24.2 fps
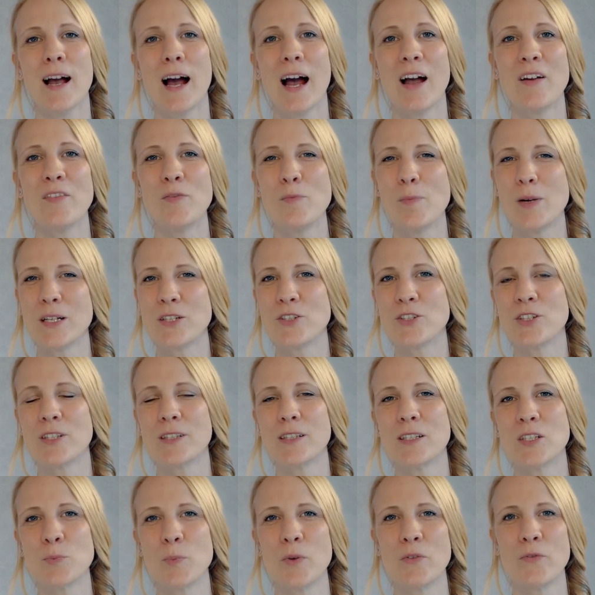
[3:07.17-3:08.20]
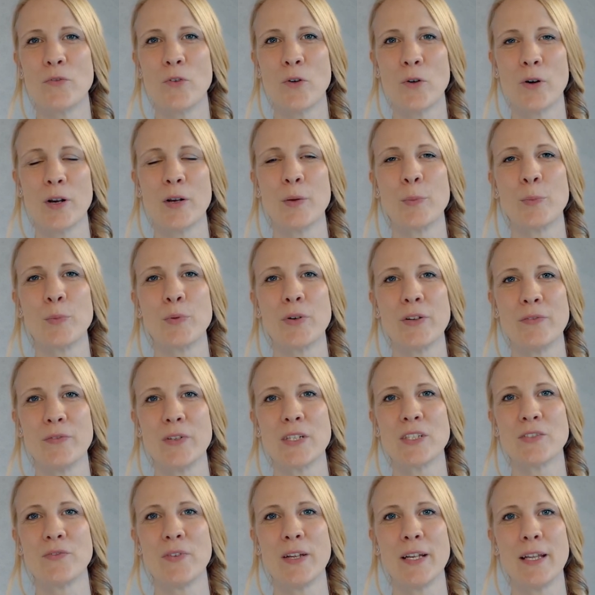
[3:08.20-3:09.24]
I've mentioned this before in a
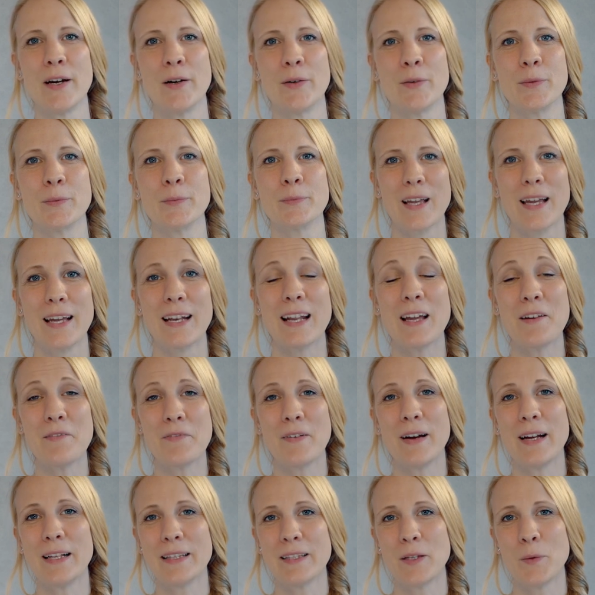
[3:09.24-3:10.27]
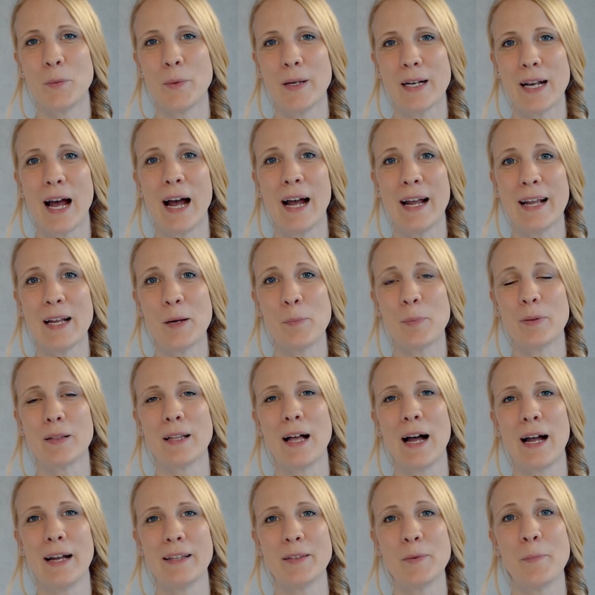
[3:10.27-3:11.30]
previous video, and I find that when I
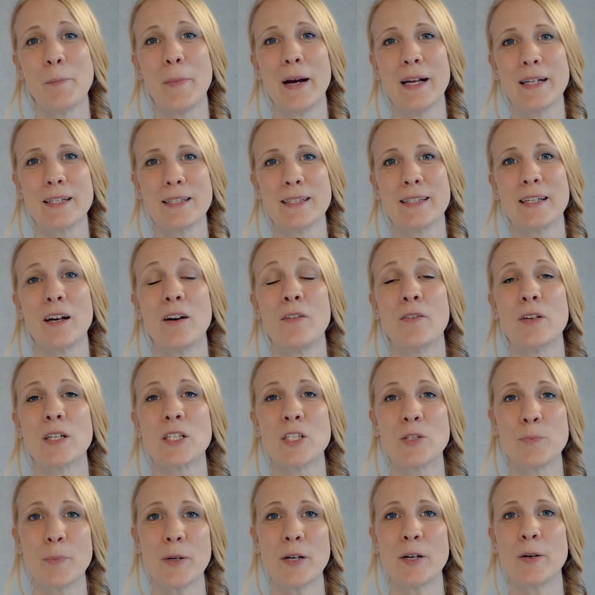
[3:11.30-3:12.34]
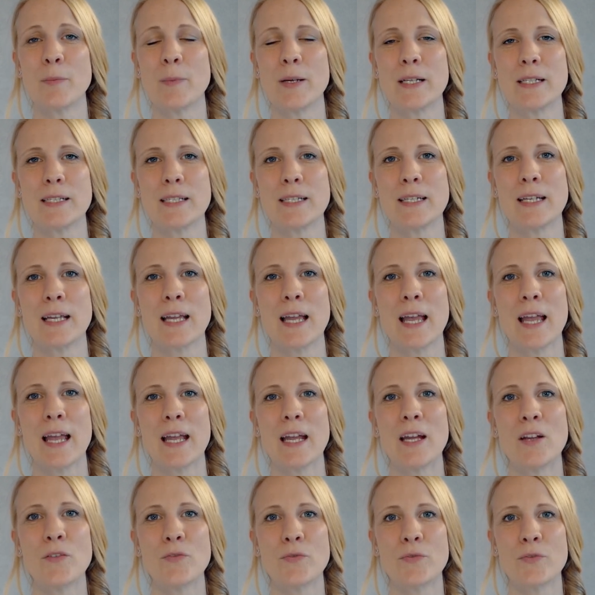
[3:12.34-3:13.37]
apply the mindset of experimenting,
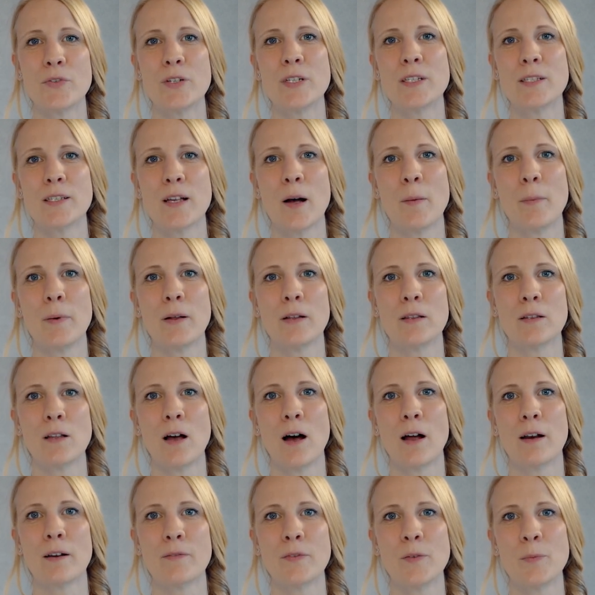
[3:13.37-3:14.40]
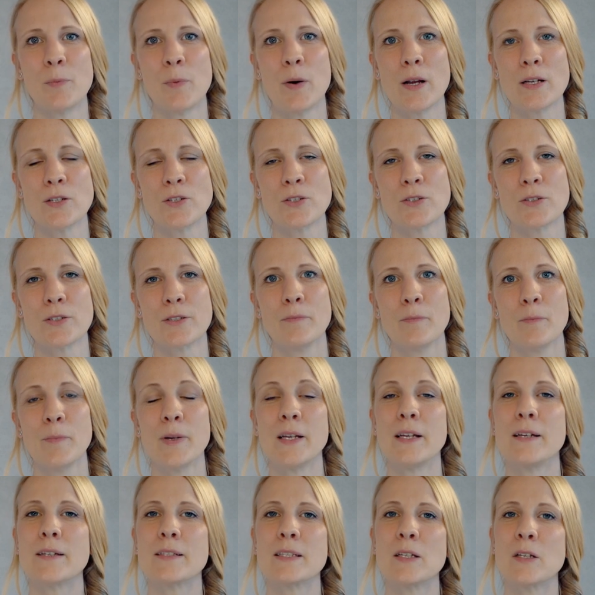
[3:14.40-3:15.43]
it frees up a lot of the pressure
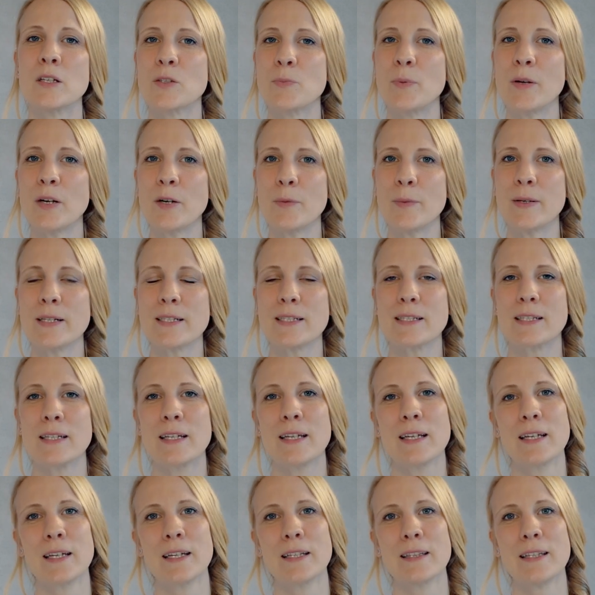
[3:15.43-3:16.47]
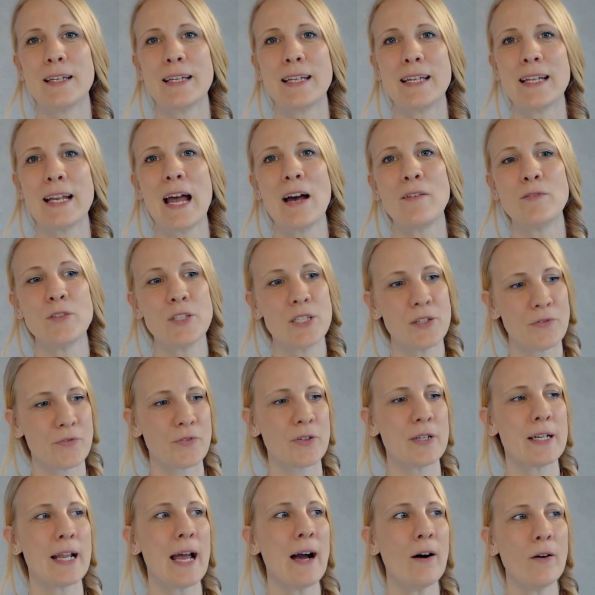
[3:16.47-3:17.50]
because experiments they can have
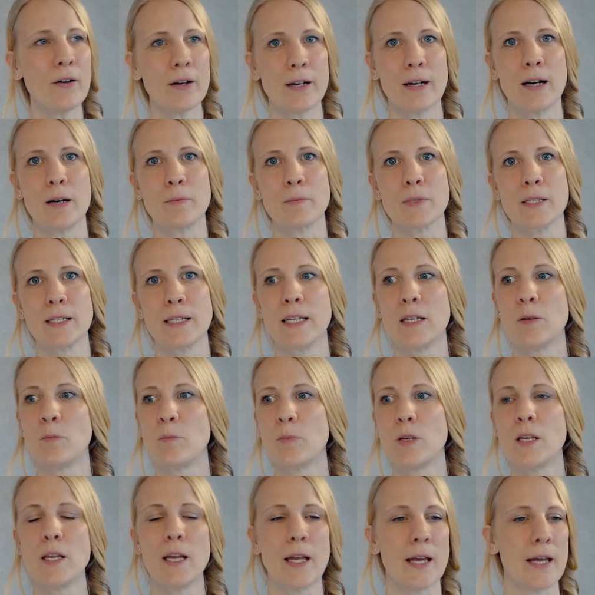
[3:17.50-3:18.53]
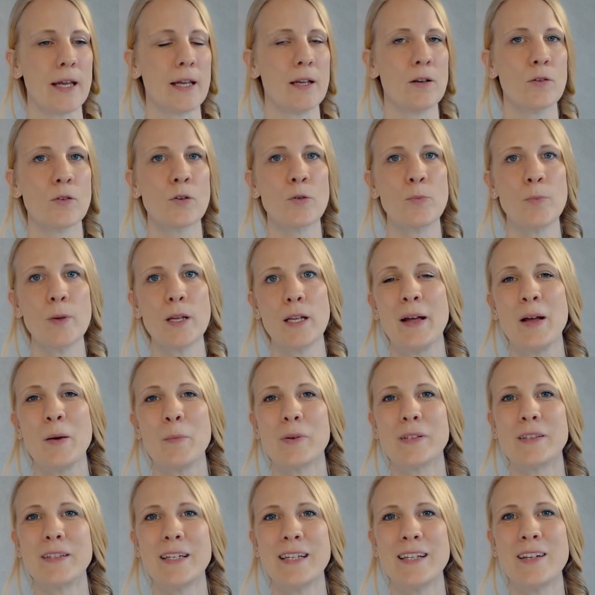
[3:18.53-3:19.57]
different outcomes. It can be A or B,
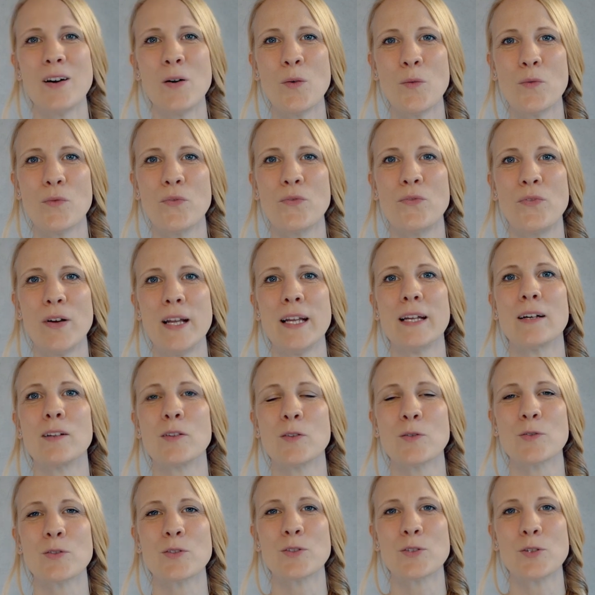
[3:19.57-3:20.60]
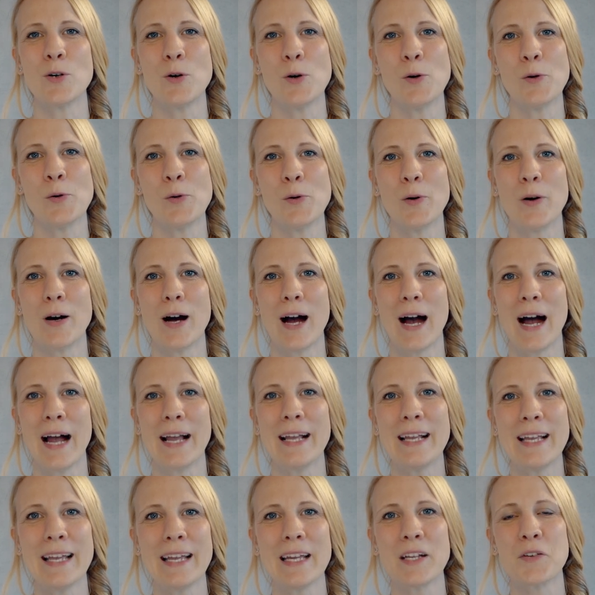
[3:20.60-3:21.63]
but they don't fail. So I
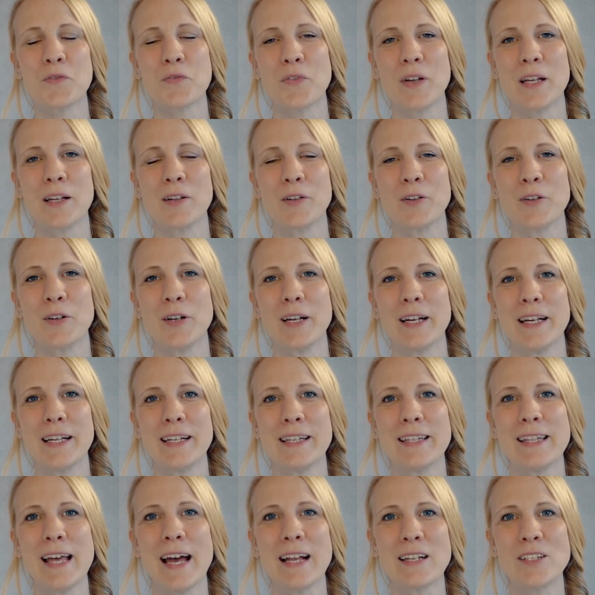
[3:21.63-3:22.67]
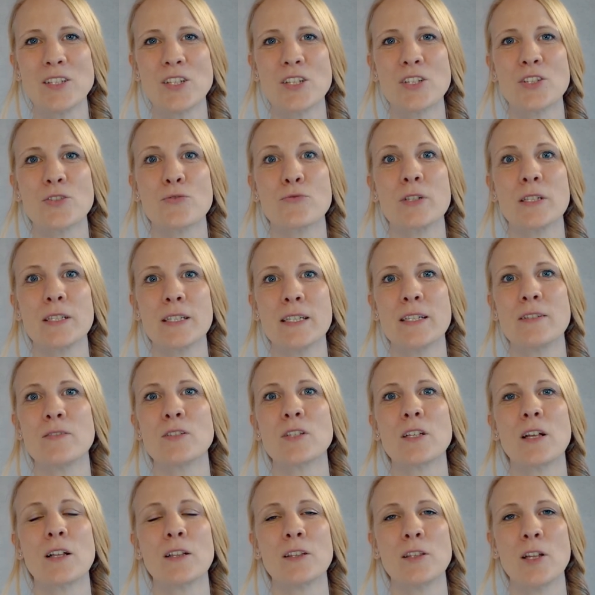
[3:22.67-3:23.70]
can't fail. And that just
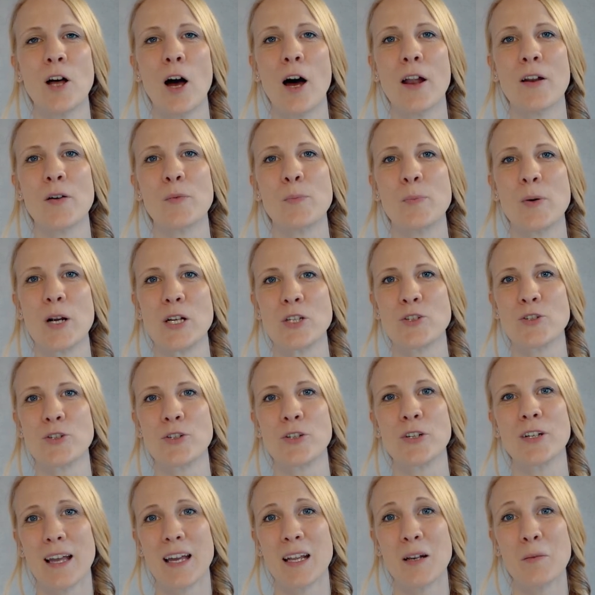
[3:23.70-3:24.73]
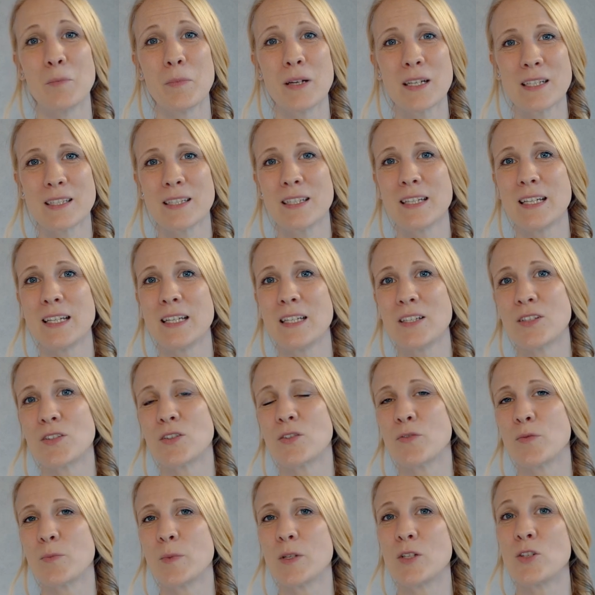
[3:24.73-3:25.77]
relieves a lot of pressure and it makes it easier
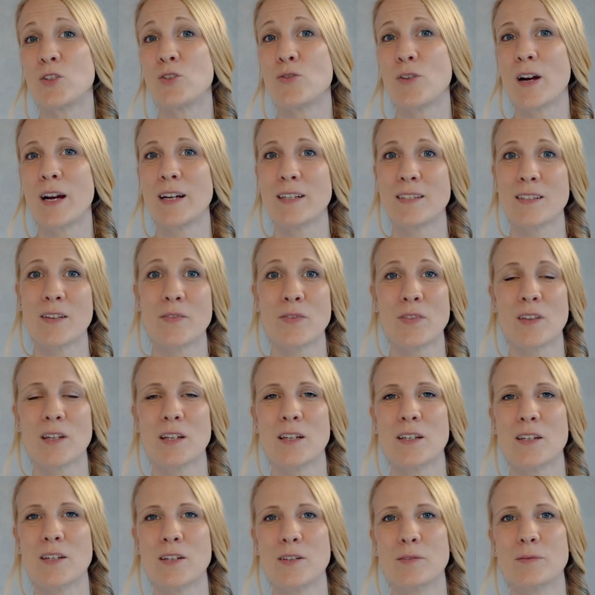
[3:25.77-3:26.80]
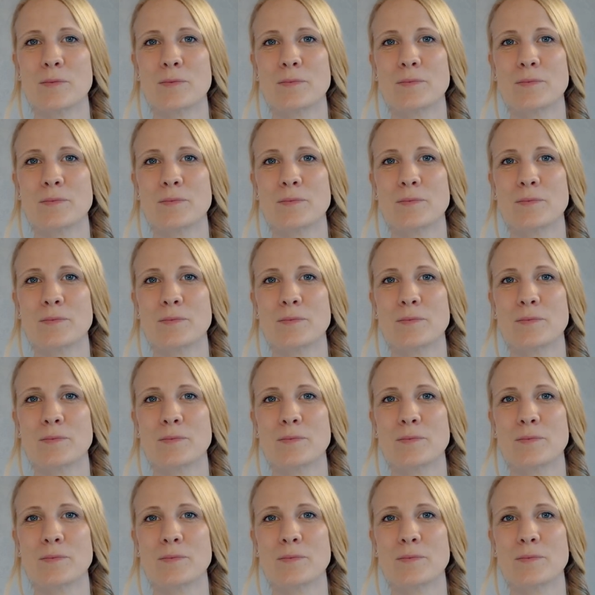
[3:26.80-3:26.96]
for me to try something new.